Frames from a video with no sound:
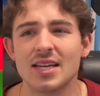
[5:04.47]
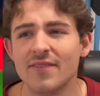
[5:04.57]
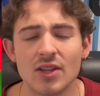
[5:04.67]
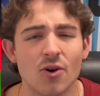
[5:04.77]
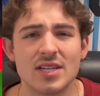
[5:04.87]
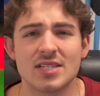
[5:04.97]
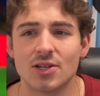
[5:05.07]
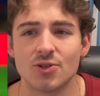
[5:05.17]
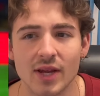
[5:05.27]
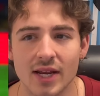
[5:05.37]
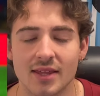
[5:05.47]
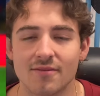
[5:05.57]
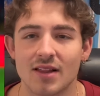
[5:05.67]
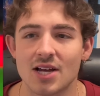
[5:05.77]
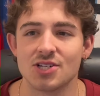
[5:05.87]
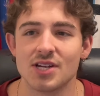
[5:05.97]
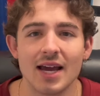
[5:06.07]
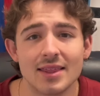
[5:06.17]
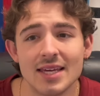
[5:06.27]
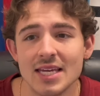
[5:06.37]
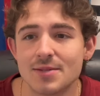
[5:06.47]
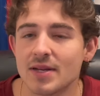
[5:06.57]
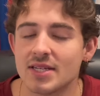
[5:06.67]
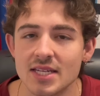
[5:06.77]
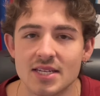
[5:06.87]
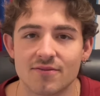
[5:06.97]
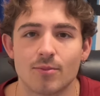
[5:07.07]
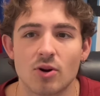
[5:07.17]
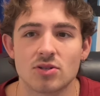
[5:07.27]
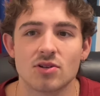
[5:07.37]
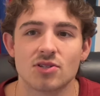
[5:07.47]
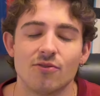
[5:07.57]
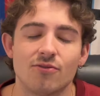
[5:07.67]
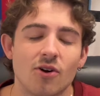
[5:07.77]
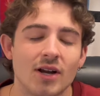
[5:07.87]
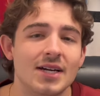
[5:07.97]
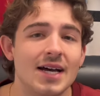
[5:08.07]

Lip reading: even though he's not doing anything flashy, I think he's been decent for Barcelona so far.